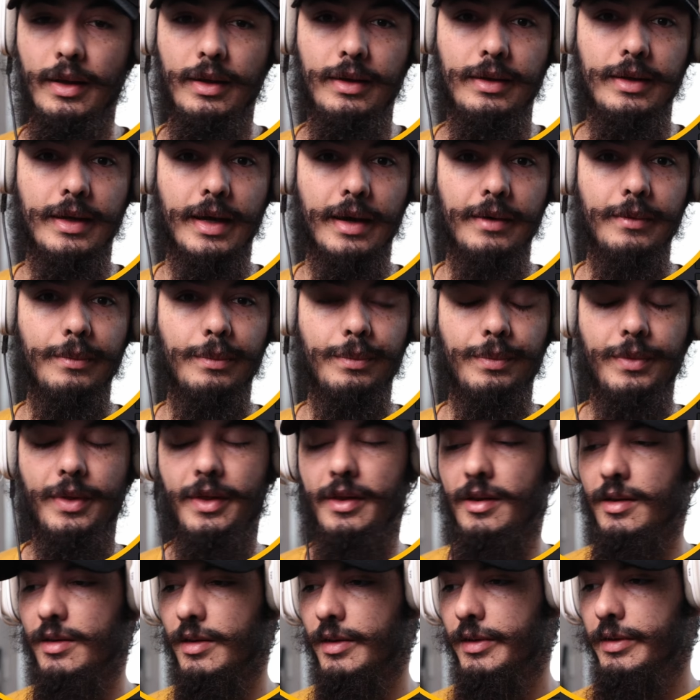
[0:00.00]
Yeah,
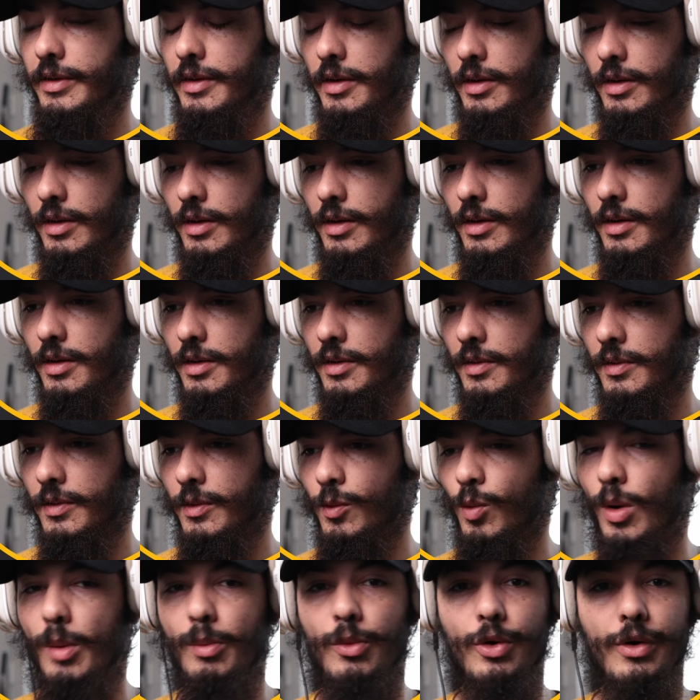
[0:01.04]
the
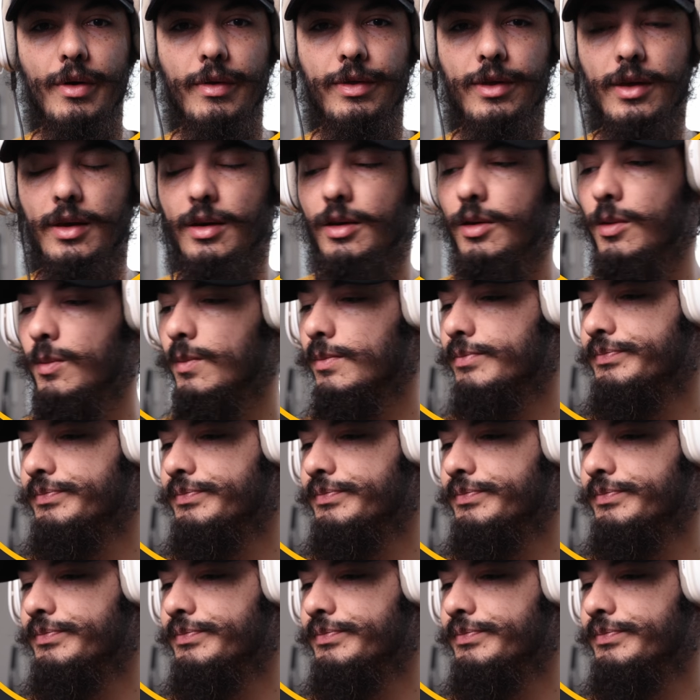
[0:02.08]
one more thing